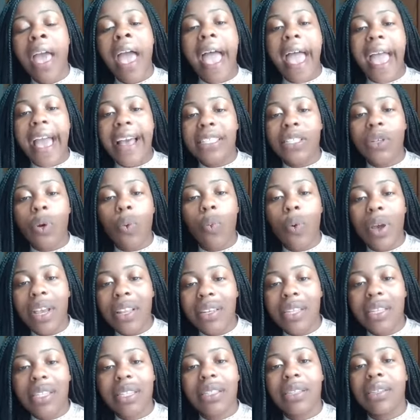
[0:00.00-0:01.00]
as a
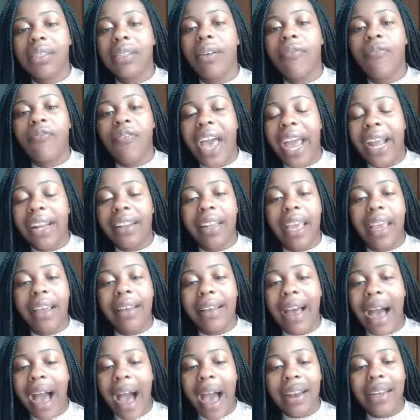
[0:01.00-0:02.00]
witness to the fact that
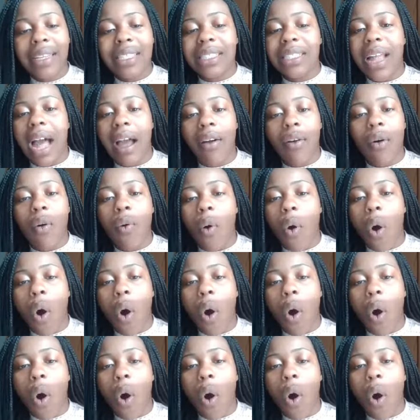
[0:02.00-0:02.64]
God is not going to